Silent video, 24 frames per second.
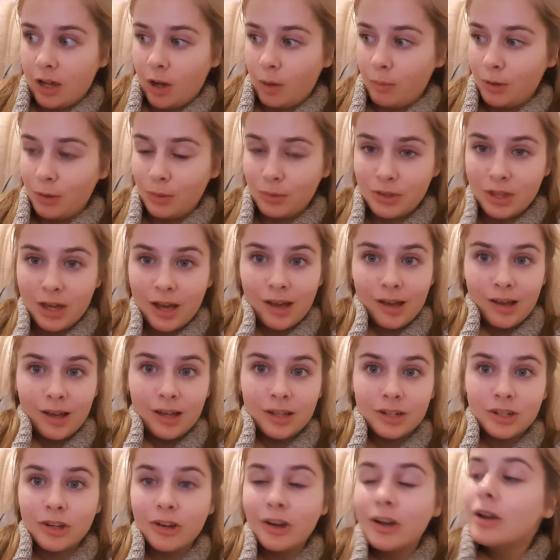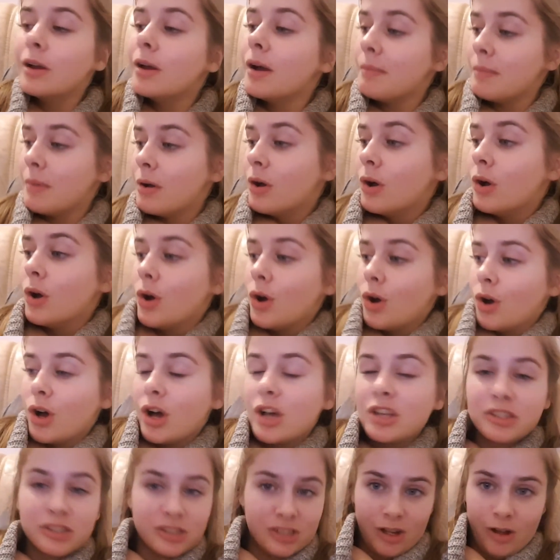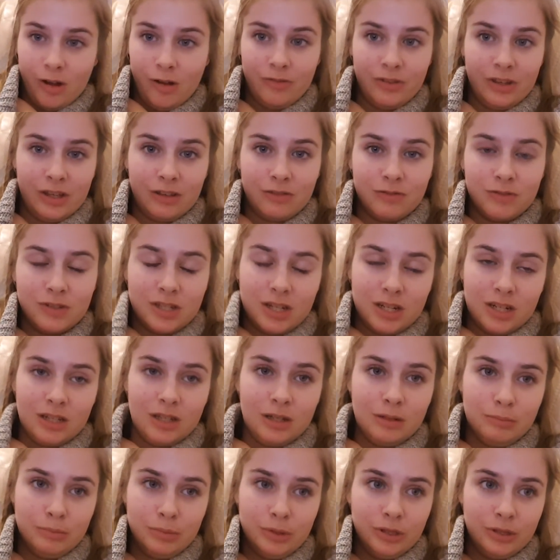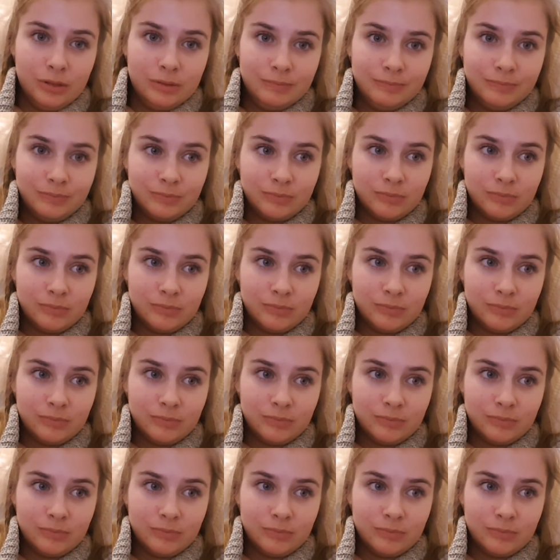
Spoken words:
help me with that. And I am starving for dinner, but